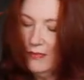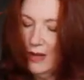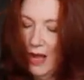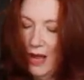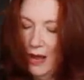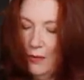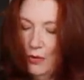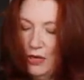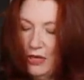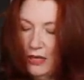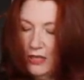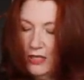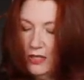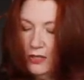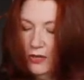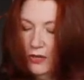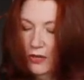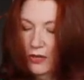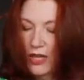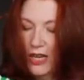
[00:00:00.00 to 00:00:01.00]
And when I
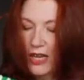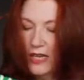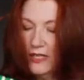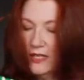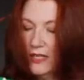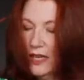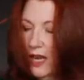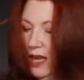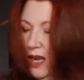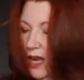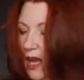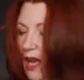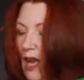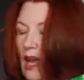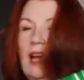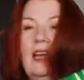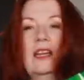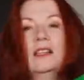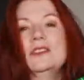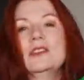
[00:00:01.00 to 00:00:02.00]
saw this,
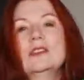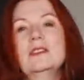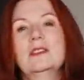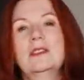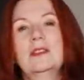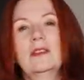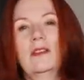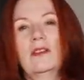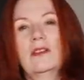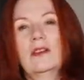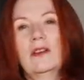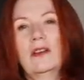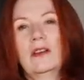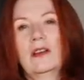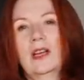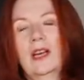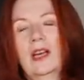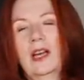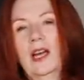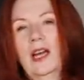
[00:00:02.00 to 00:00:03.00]
I just thought,
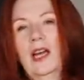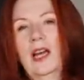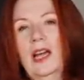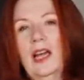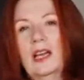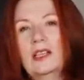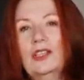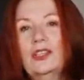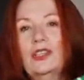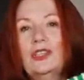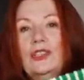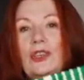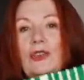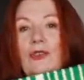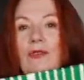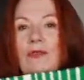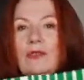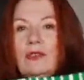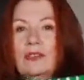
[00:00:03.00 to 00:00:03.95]
as soon